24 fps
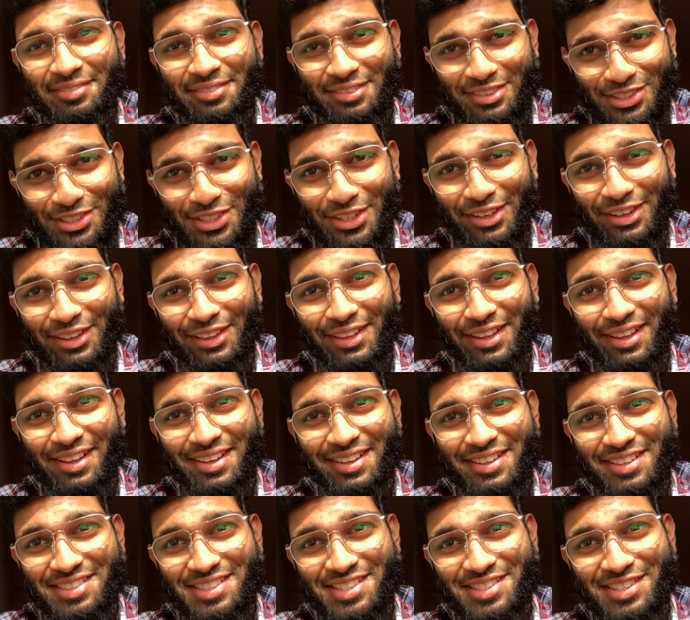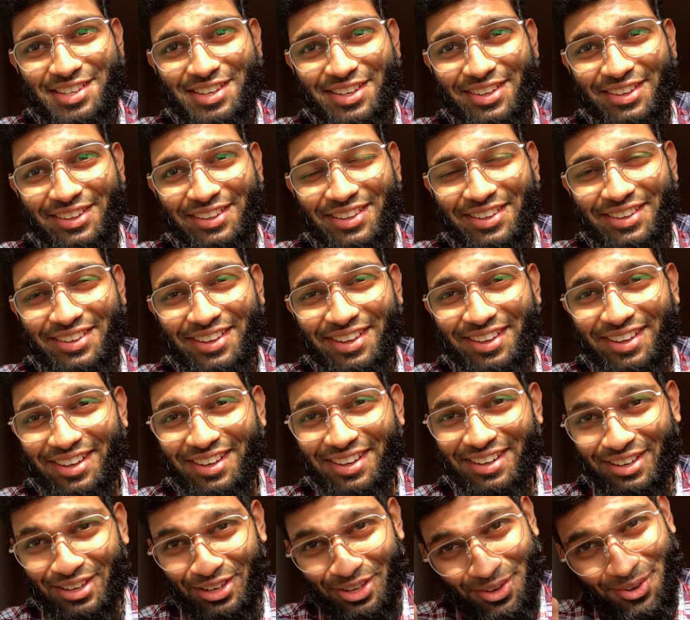Inshallah. Jazakallah khairan.